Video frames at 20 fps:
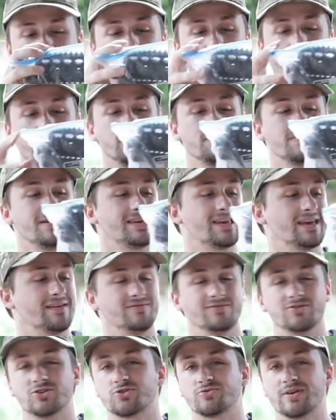probably be
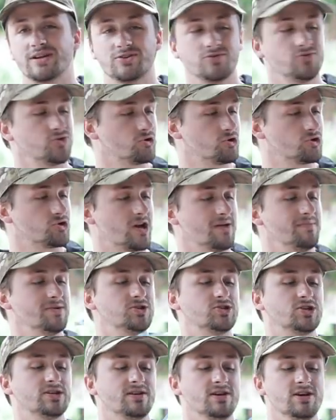given straight to Sure Shot
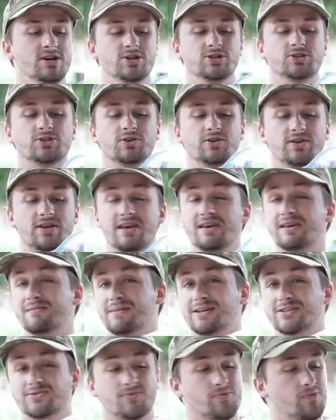Midget so that he can
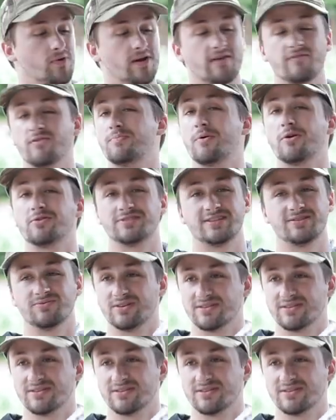mess with whatever parts he